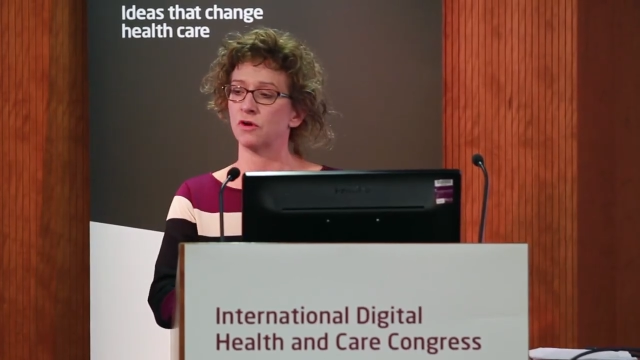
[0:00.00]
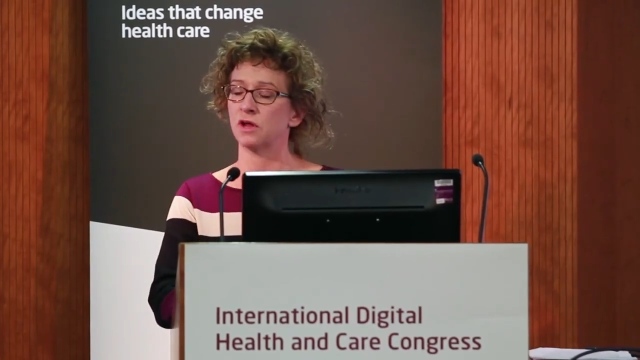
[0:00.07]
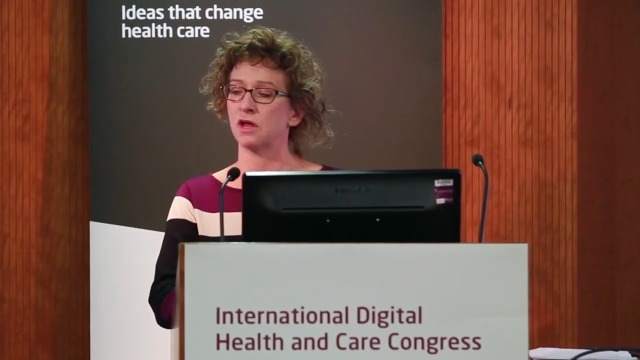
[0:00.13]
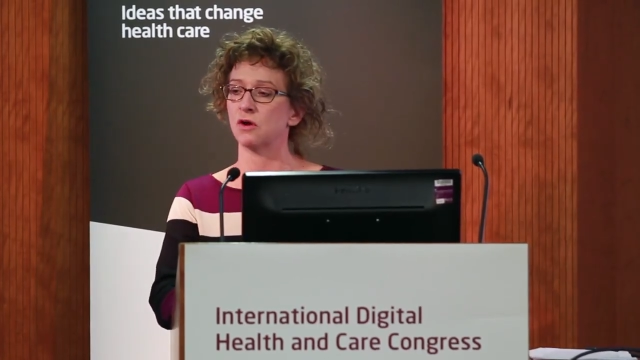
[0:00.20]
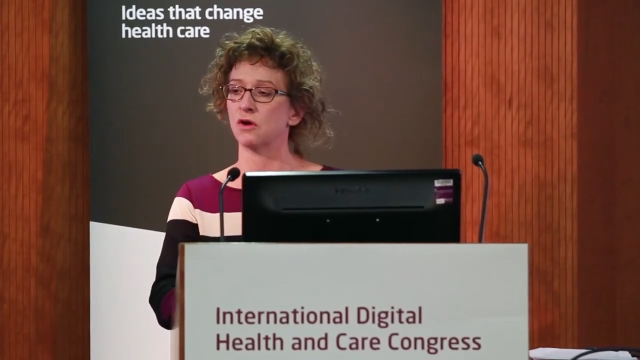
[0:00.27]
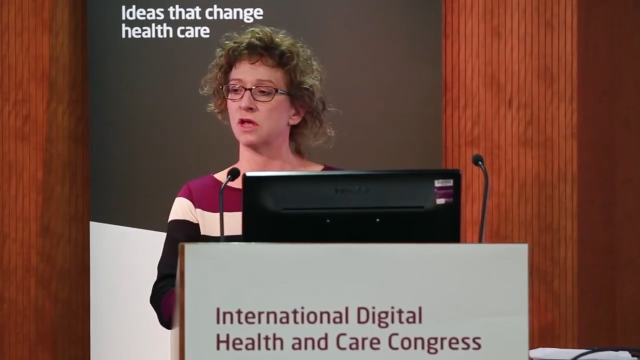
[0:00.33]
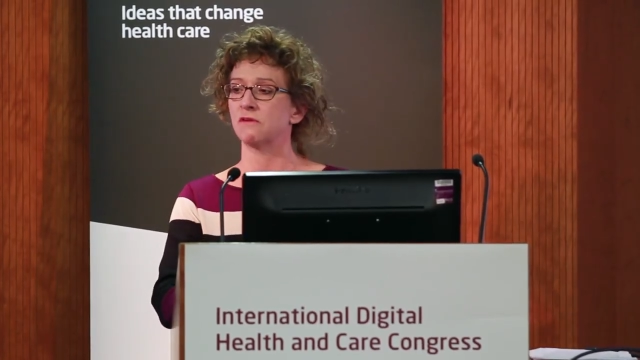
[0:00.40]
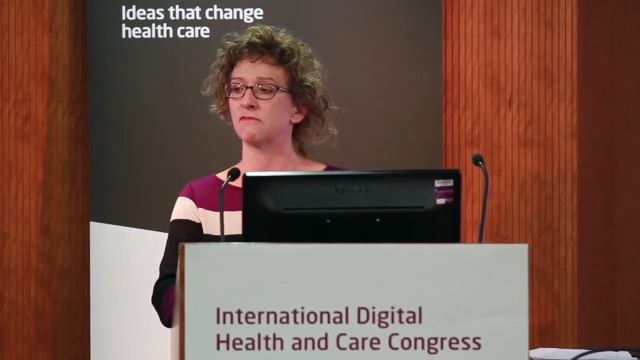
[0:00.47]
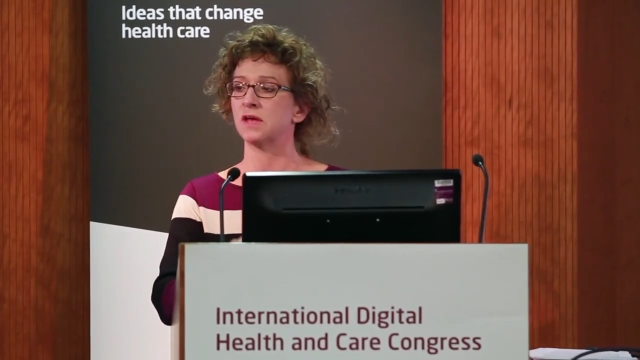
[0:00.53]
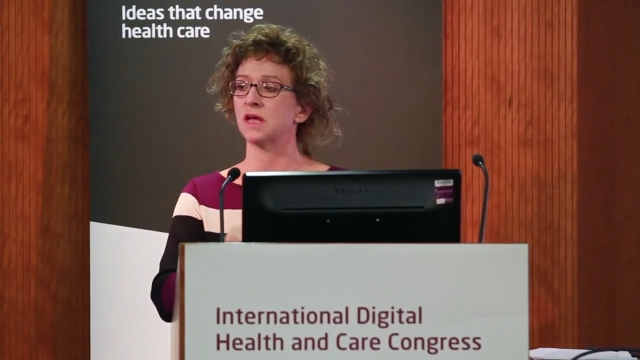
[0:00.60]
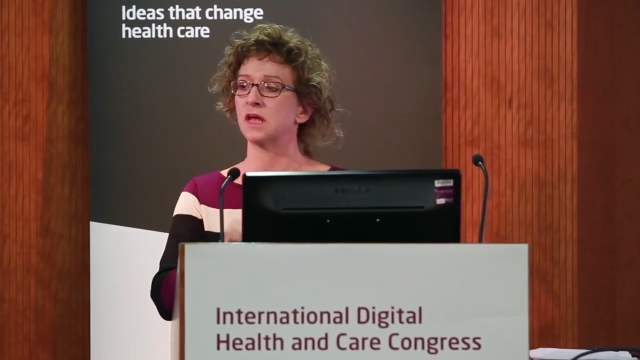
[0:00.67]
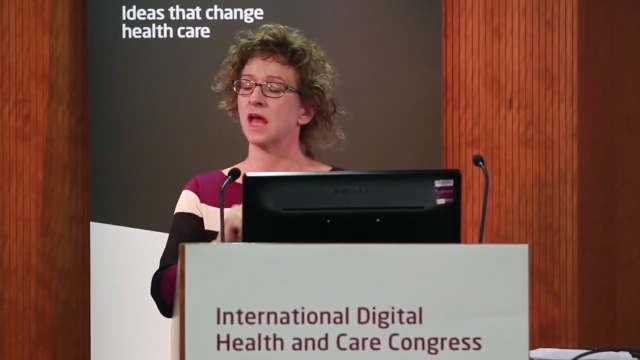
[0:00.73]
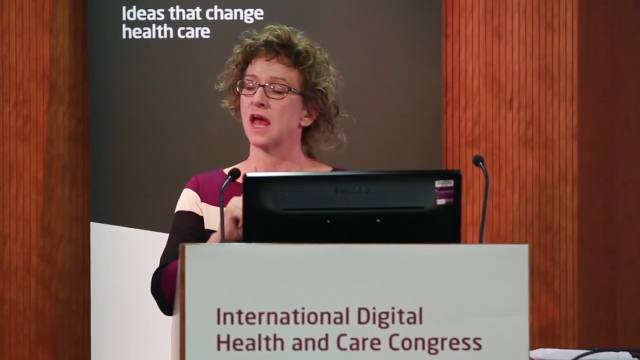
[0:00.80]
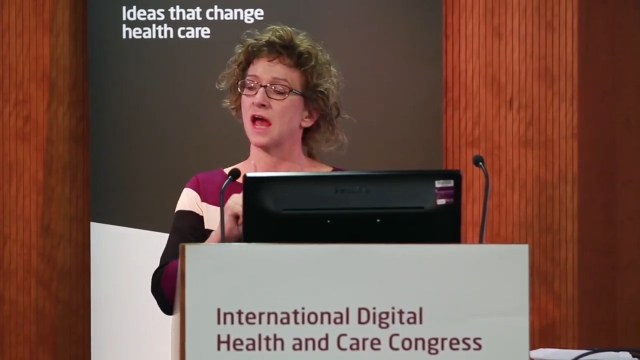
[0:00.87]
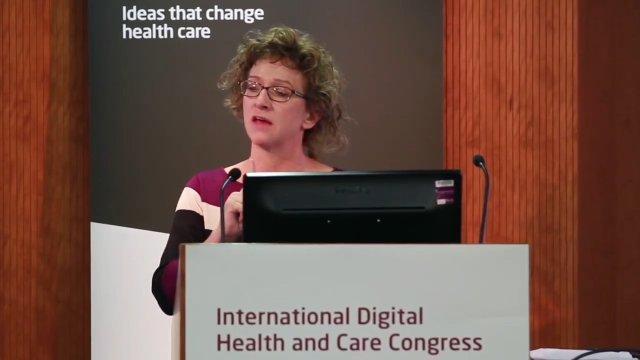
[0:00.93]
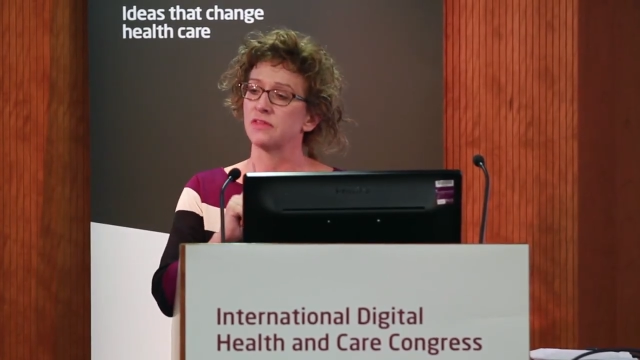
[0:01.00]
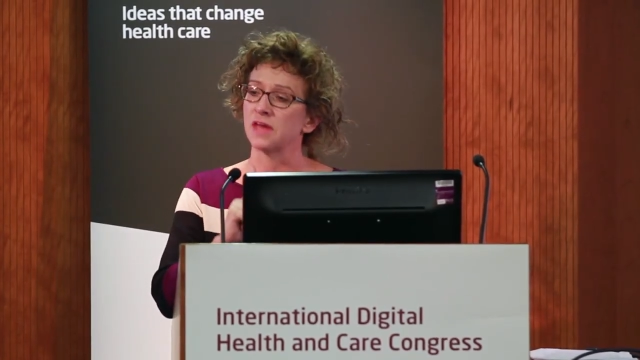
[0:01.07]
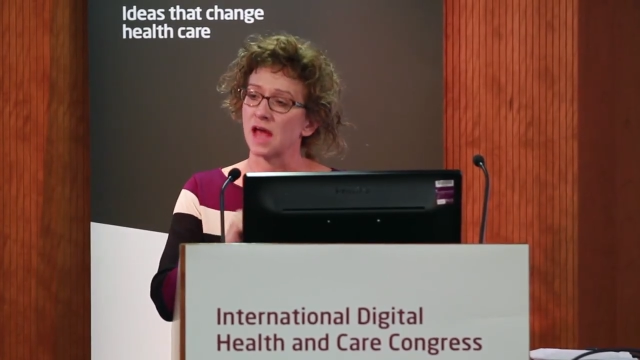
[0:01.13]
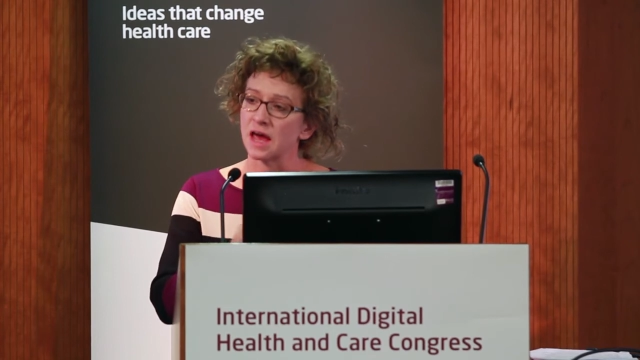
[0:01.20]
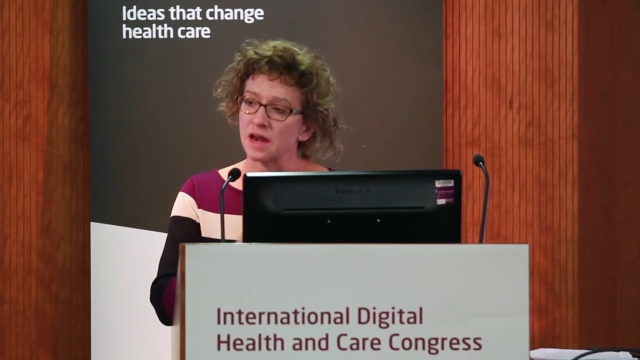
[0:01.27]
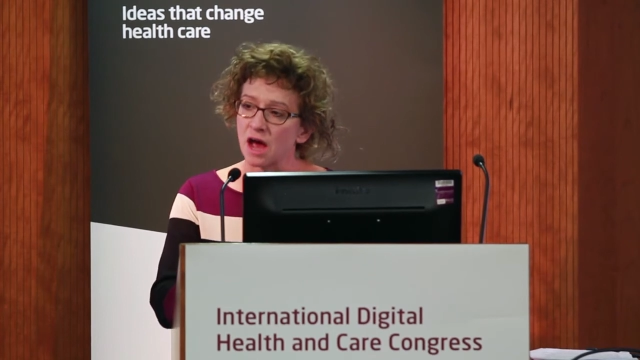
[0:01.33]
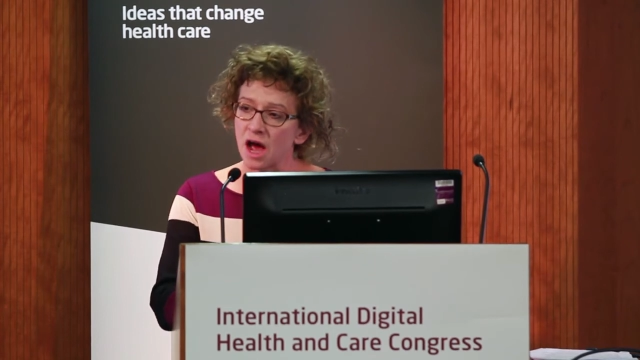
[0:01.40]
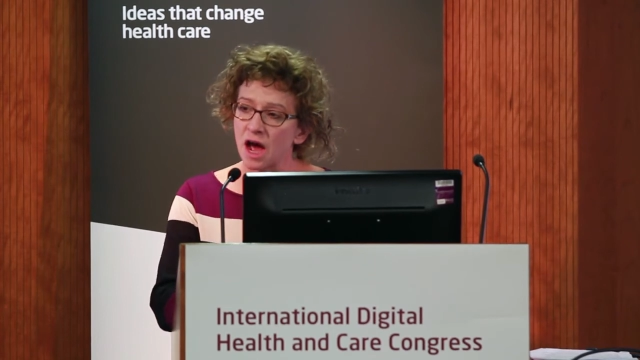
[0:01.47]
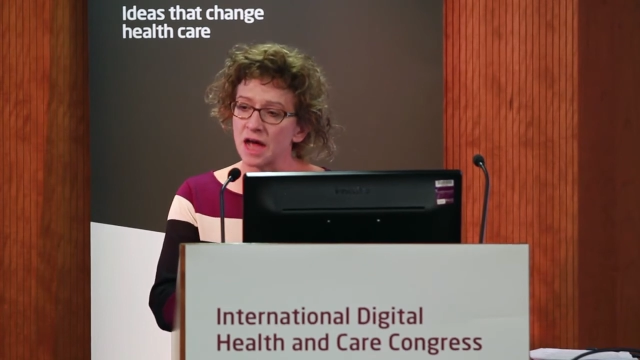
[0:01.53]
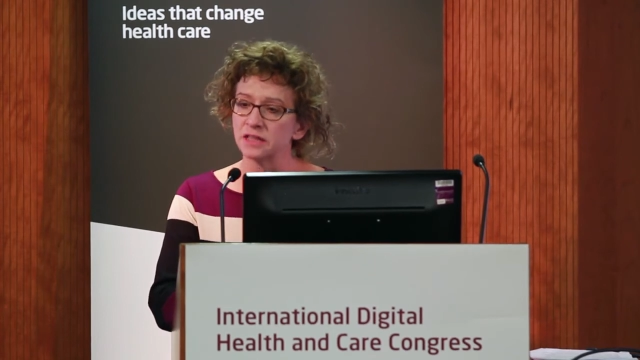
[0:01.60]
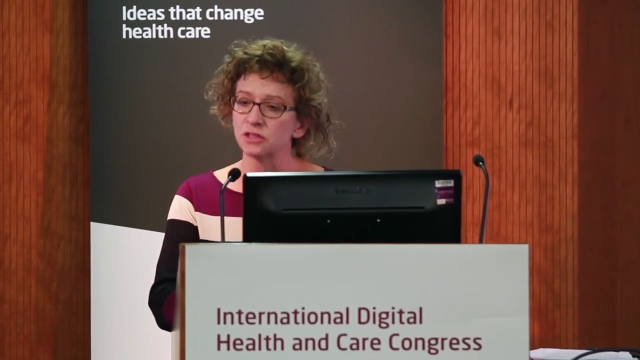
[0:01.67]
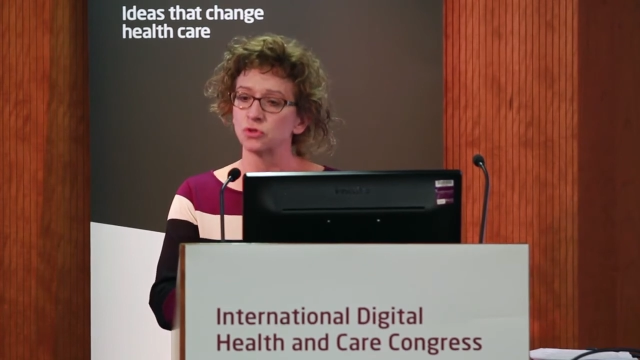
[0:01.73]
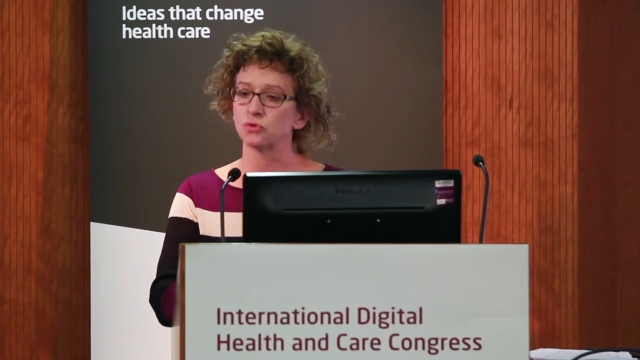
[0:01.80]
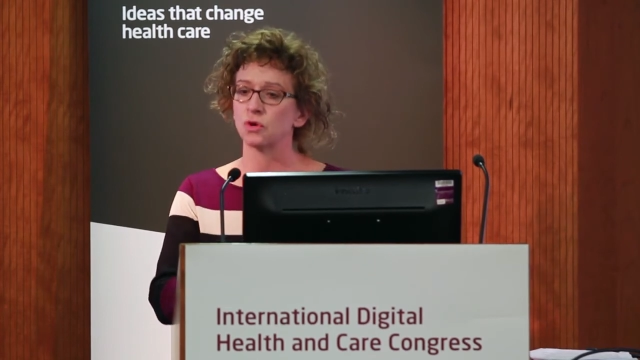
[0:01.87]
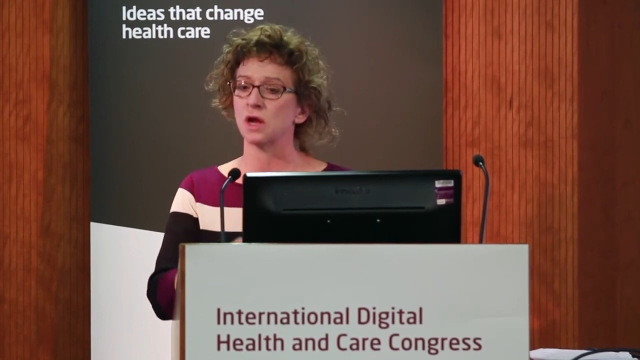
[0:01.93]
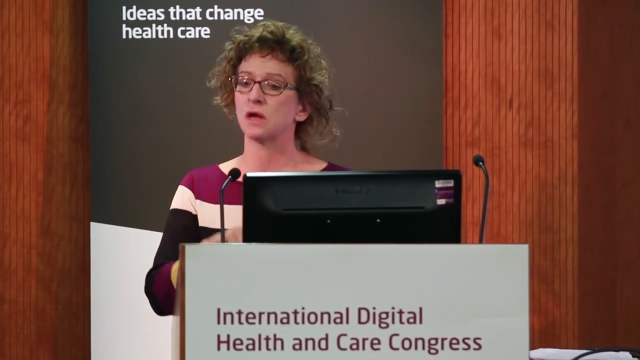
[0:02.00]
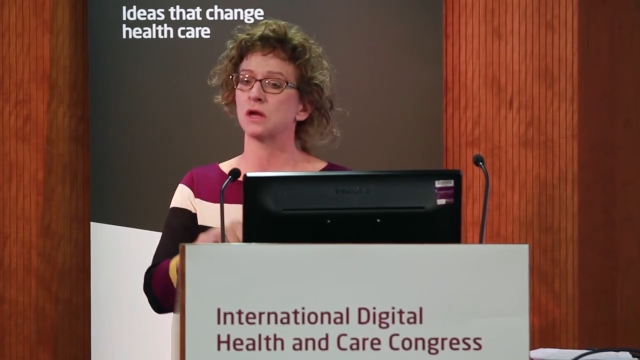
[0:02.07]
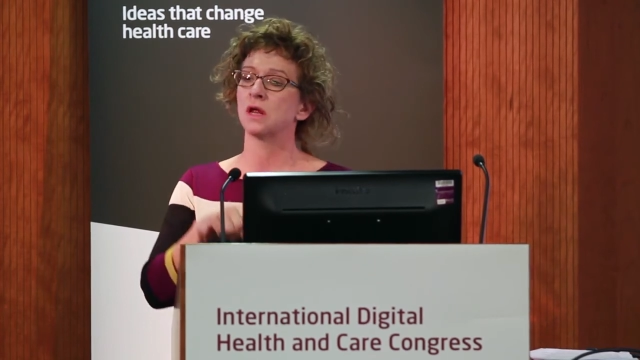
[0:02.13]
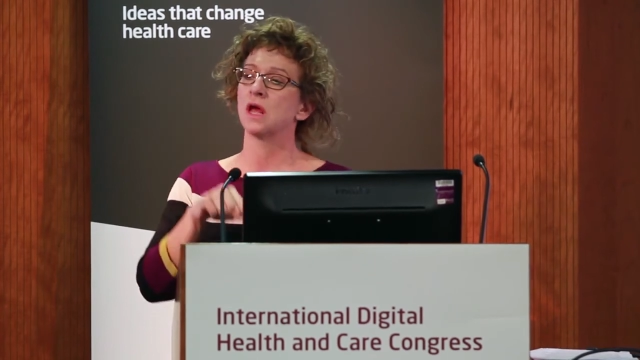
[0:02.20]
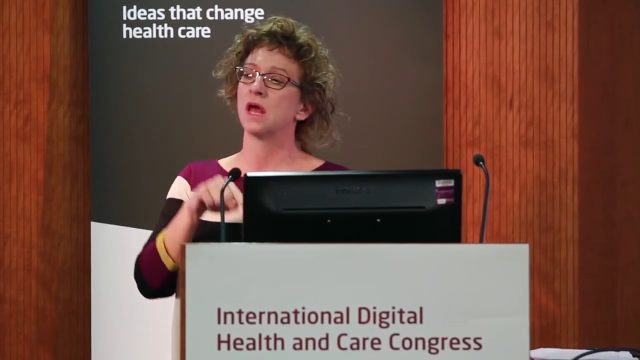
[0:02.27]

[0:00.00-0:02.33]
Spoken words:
caregiving and they had high strain,